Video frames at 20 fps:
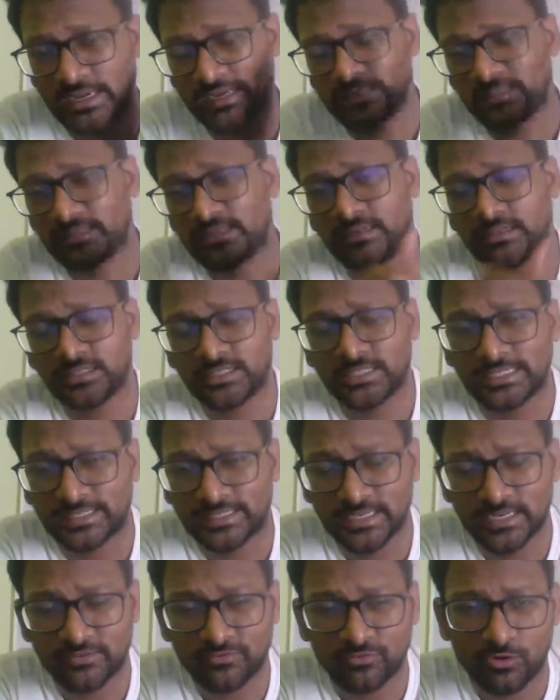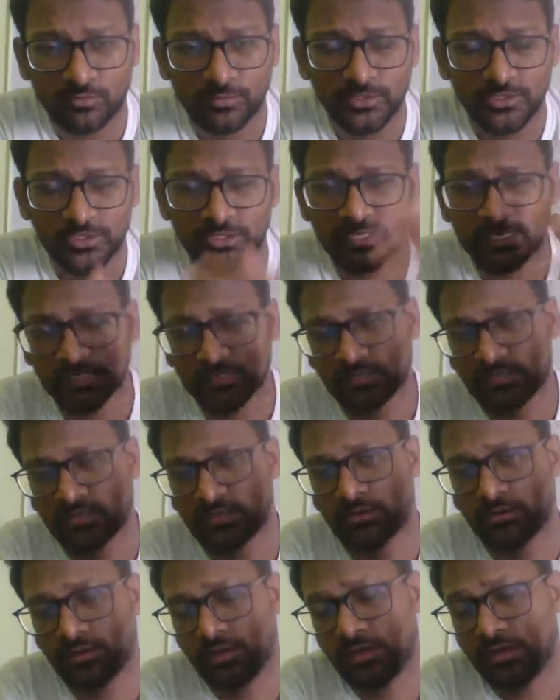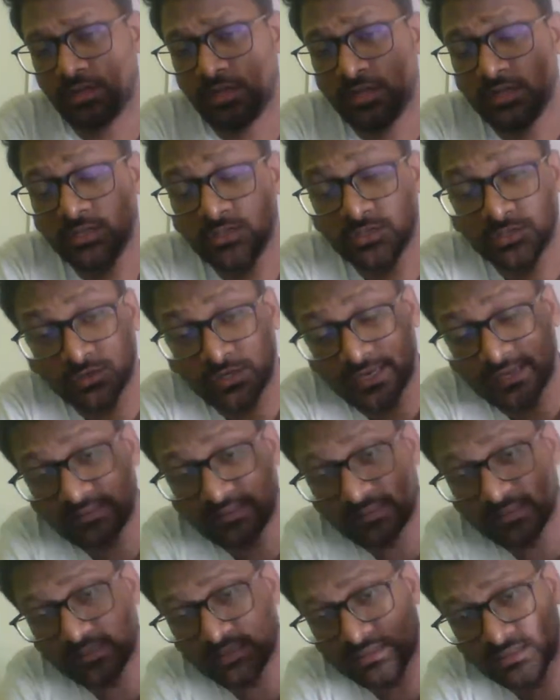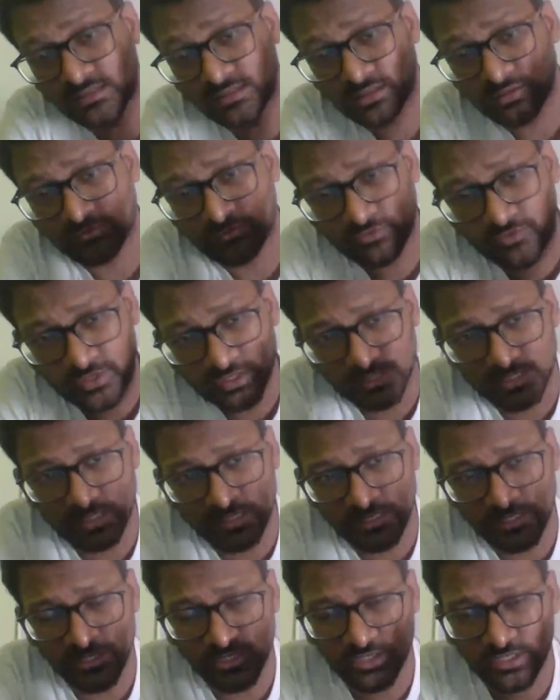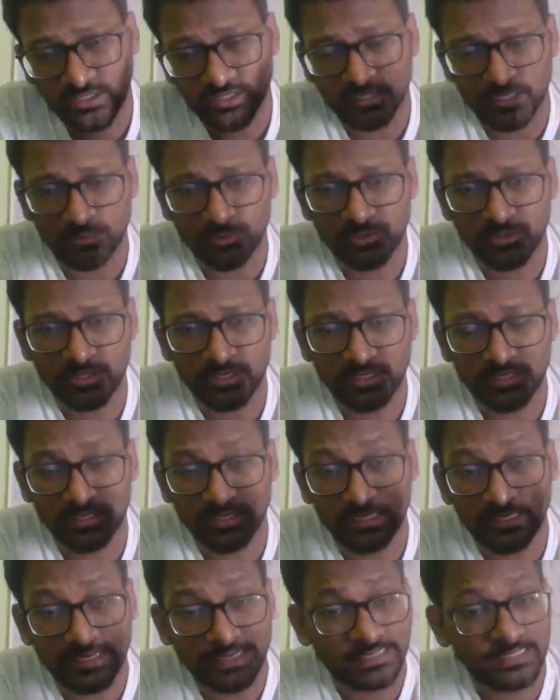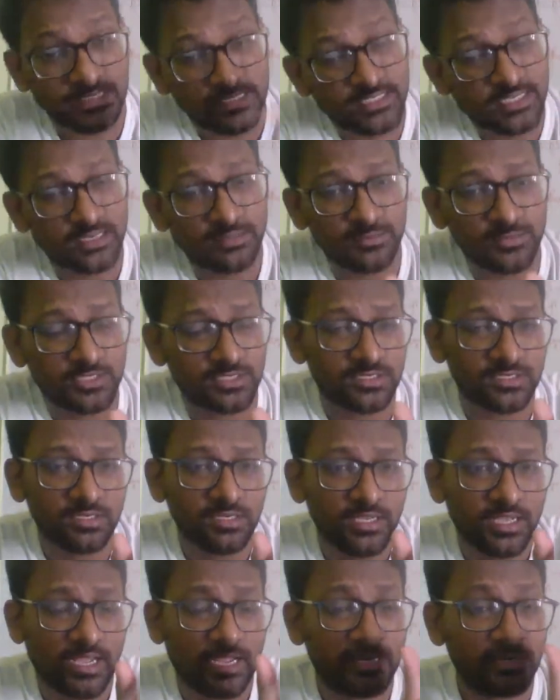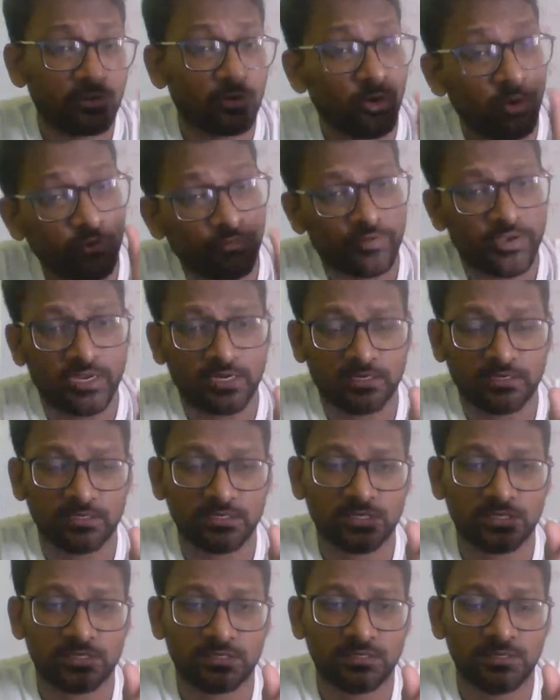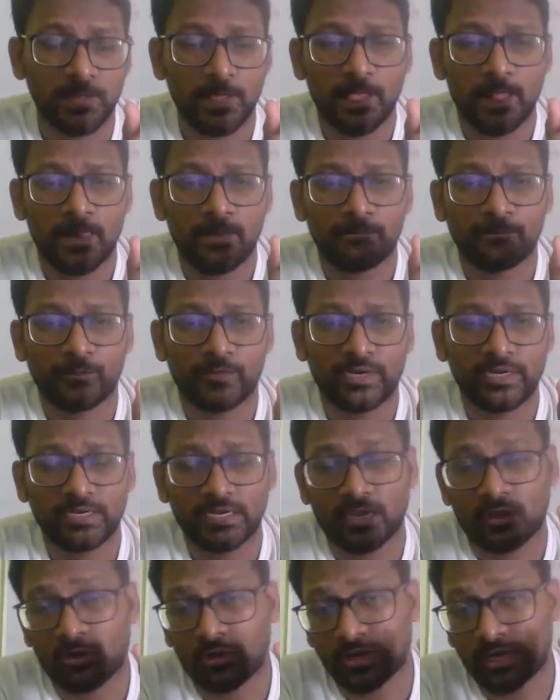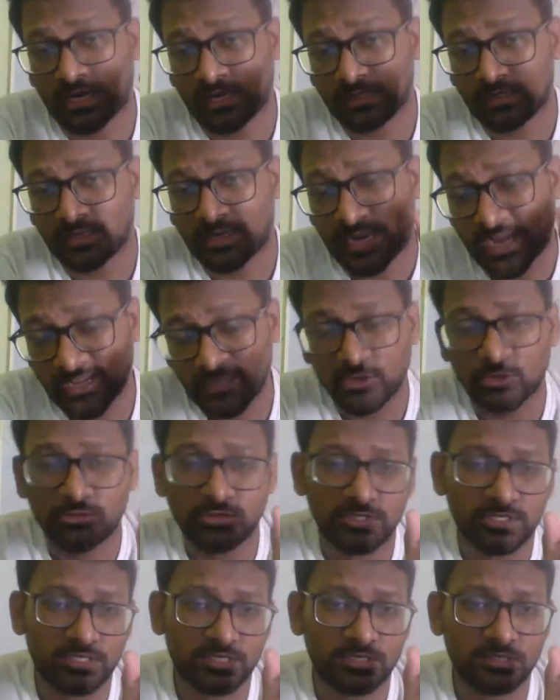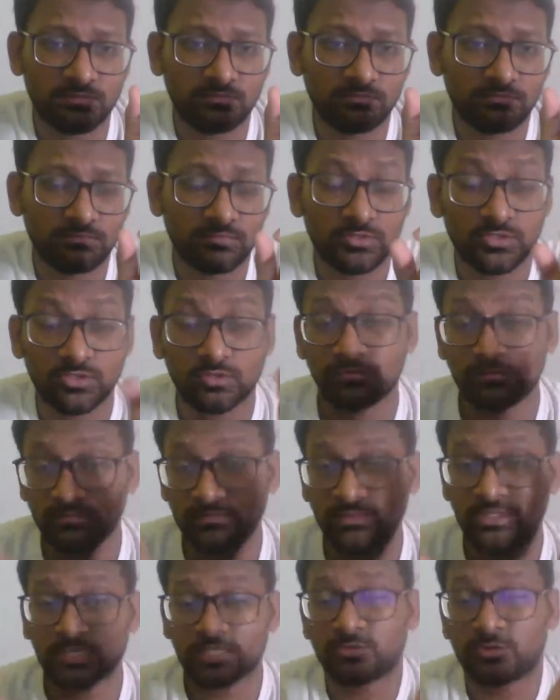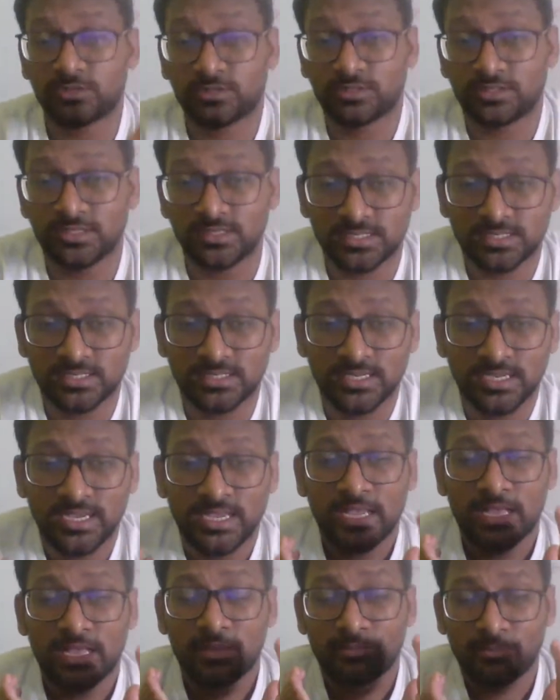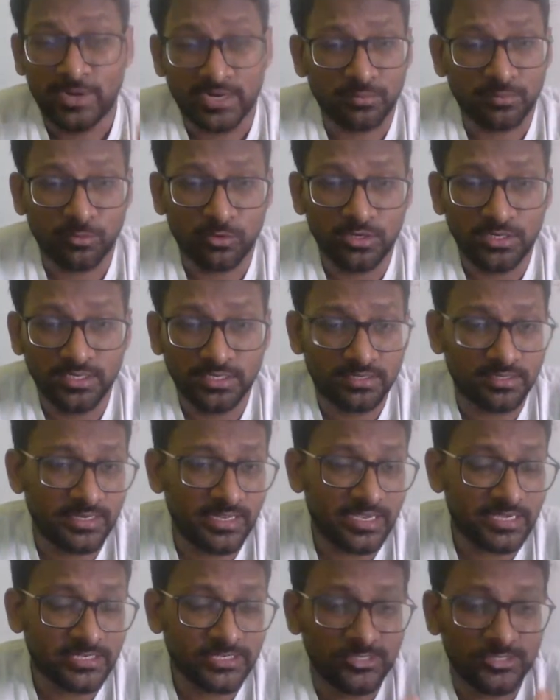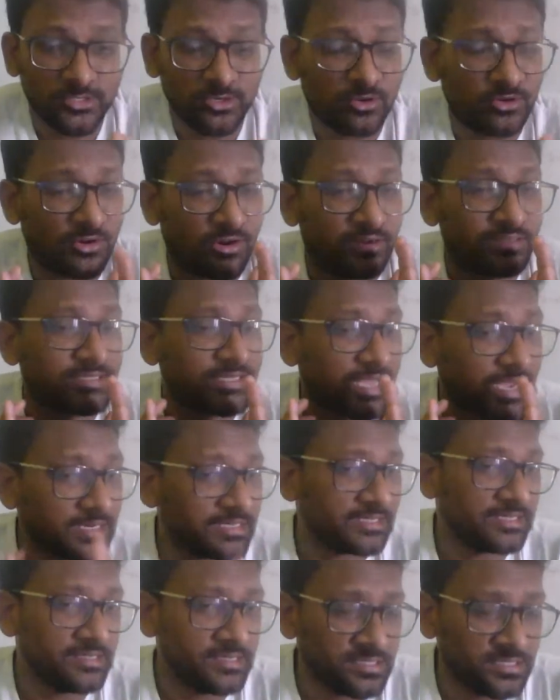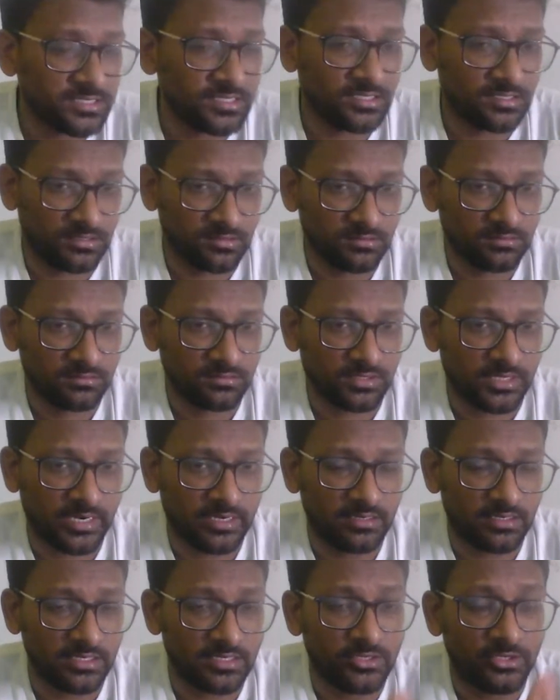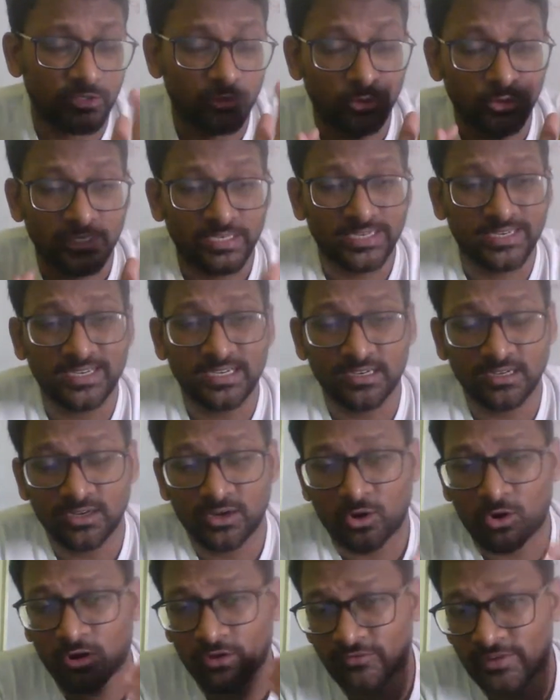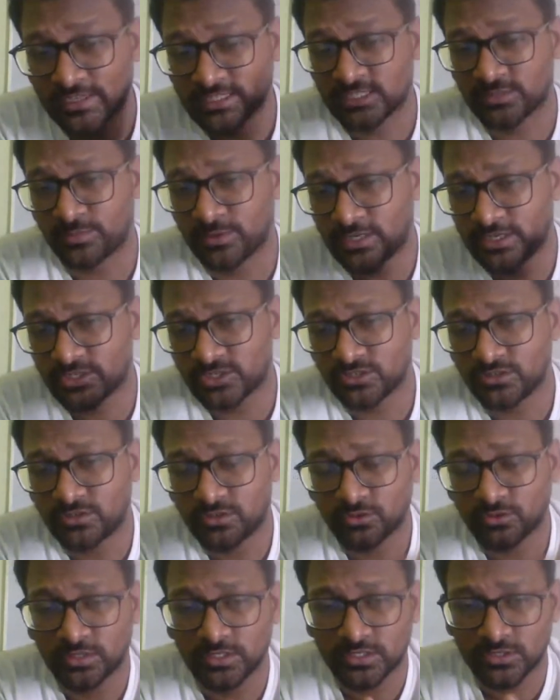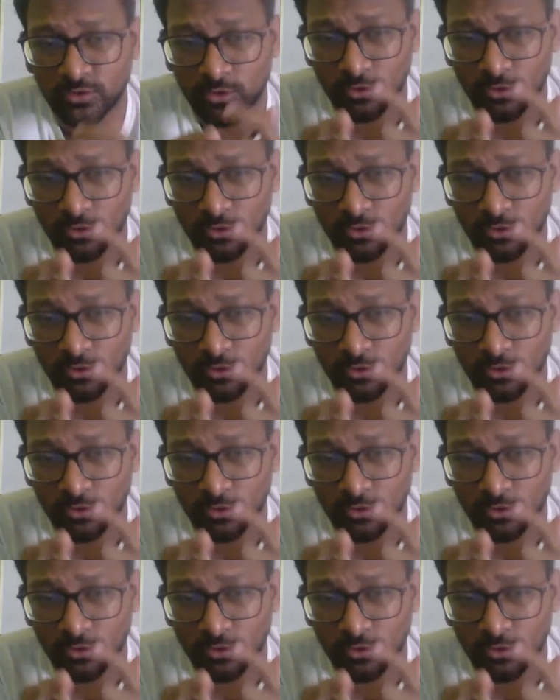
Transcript: and then citrate formation, etc. So like this, the first initial substrates and enzymes and cofactors, right, or other ions. So that's what this metabolic reactions are not that easy, right? You need a lot of explanation to this